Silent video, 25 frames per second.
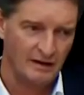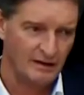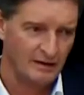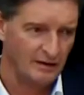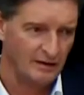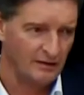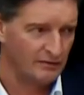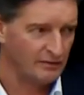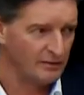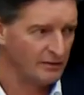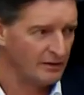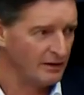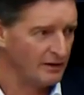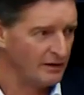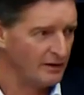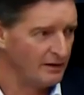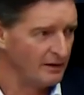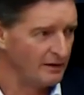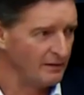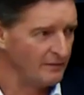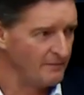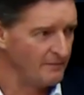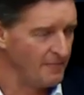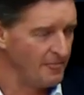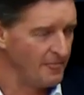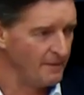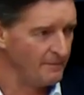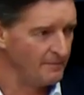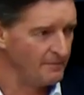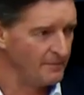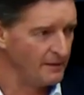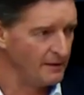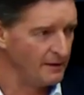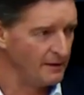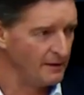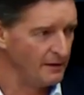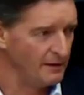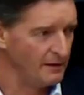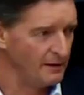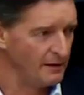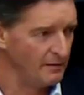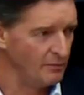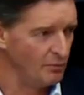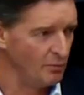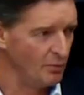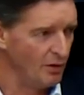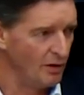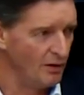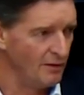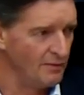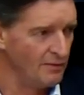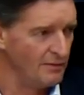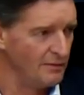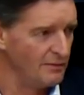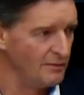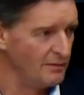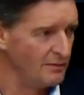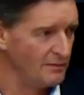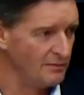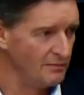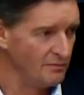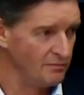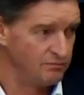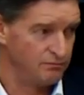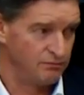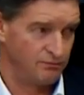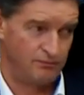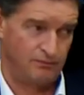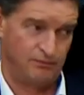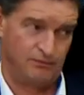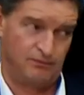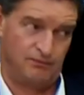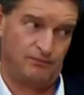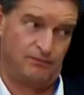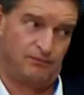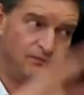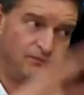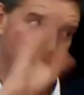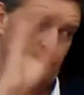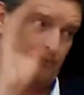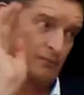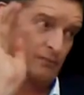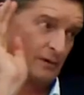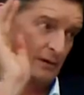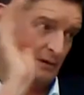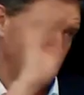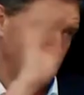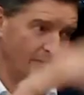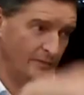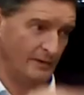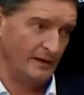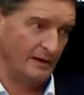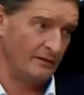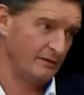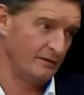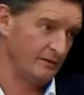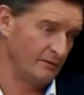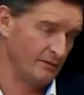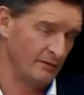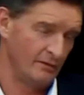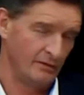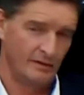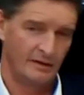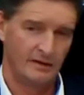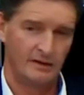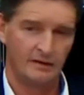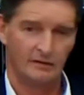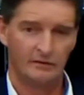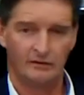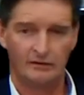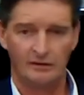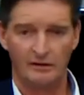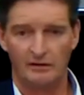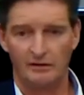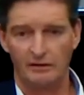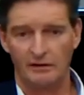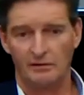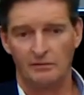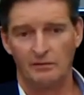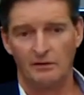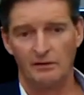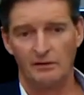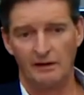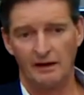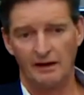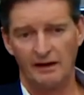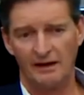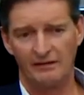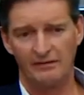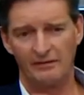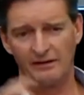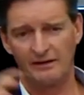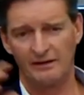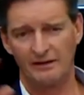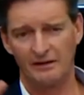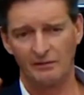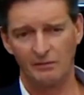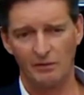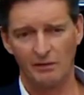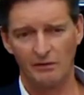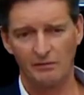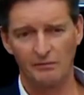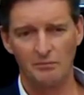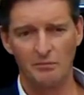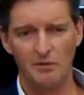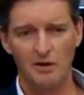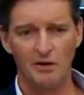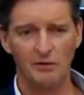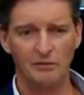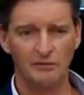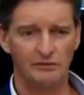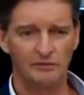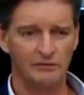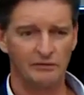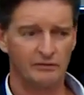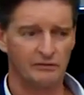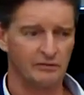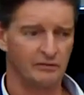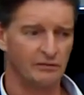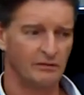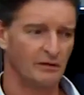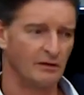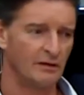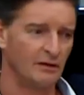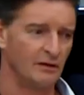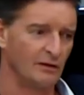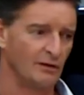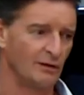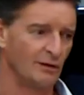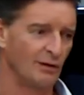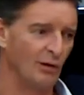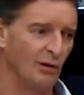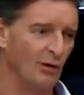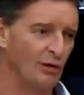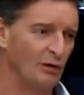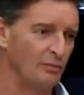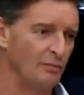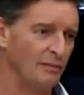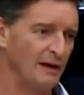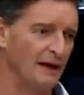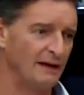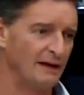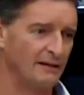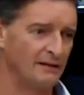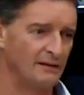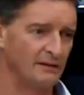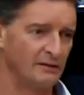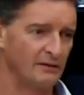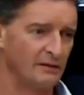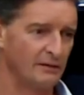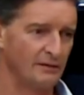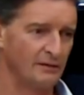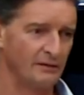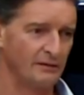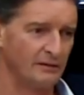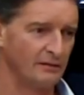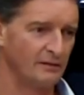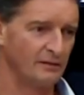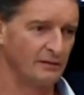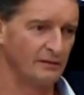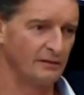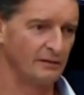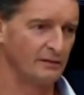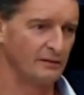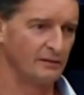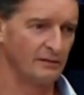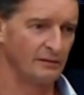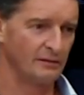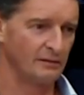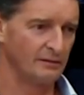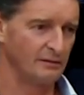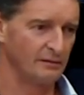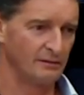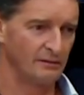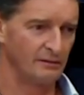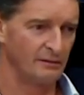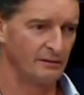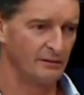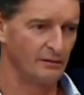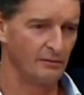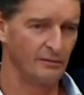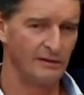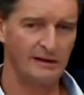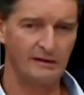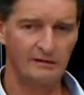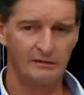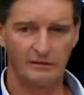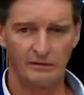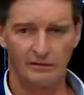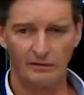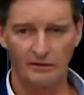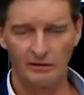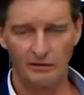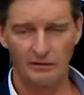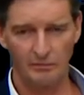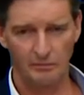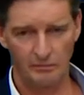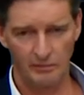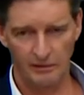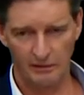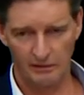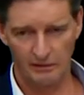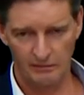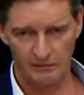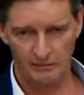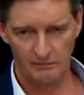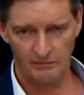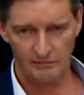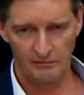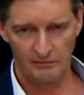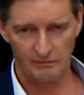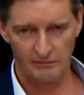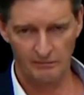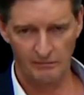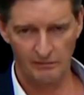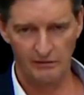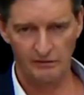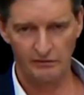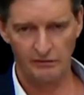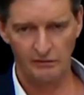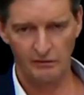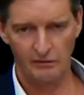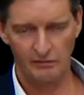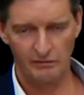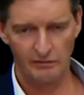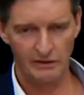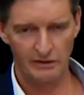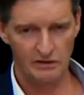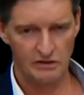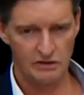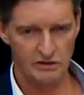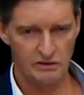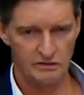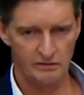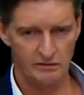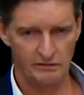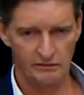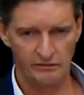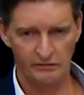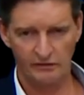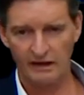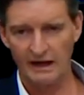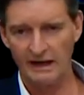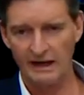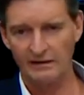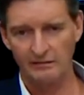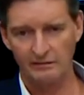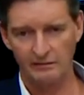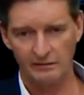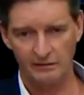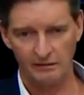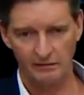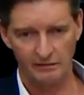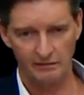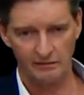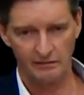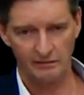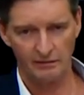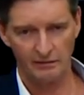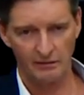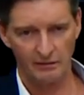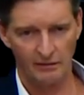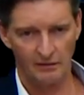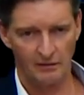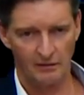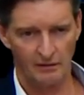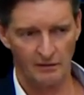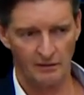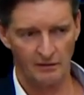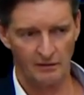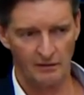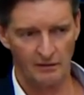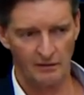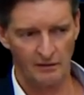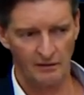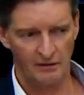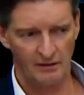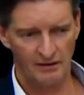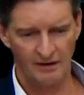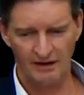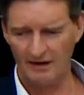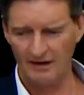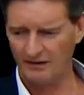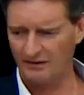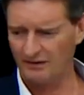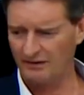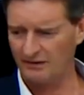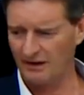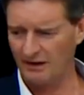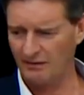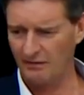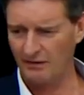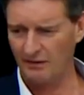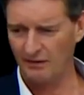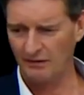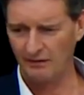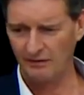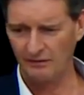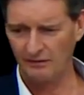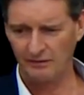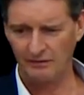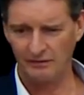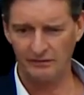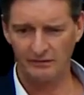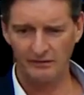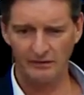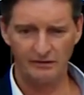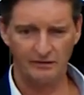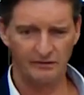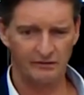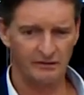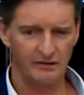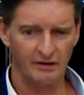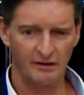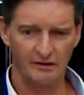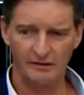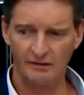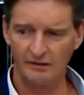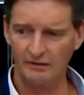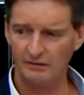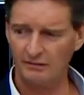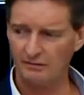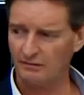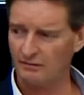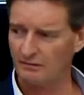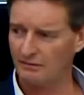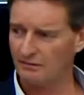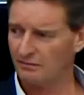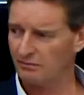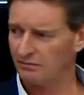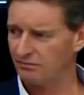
He won 20, 30 years ago. I think he won most gold medals on a Winter Olympic. He's Norwegian skating. He has several. He studied